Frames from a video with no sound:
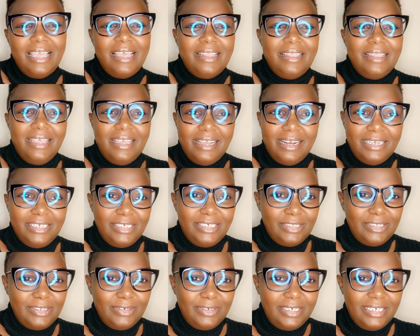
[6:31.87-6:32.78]
the English
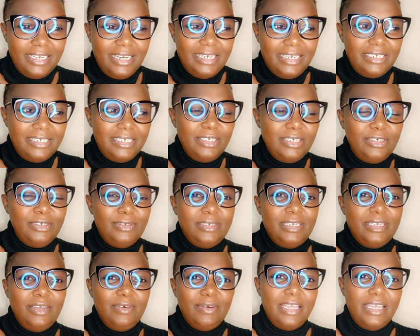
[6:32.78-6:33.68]
is not Englishing
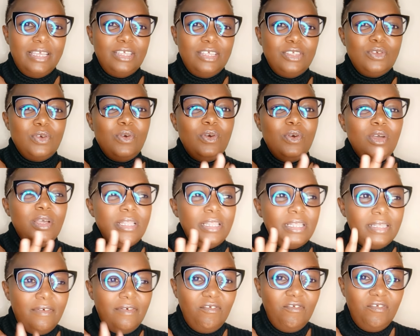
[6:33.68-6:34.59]
today. Okay, so
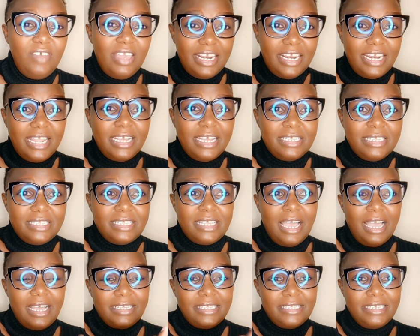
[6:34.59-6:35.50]
various
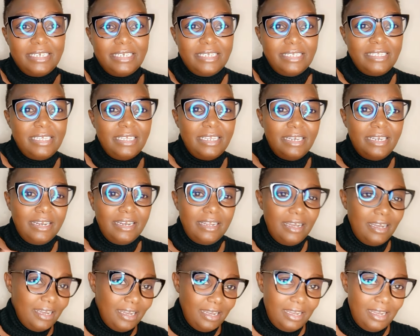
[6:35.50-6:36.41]
uh, cities in
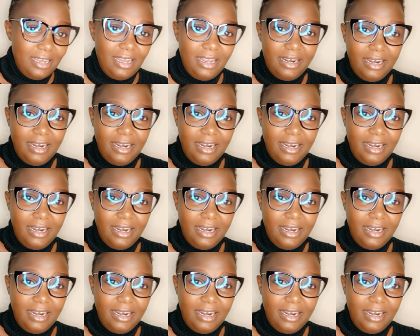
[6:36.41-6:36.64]
uh,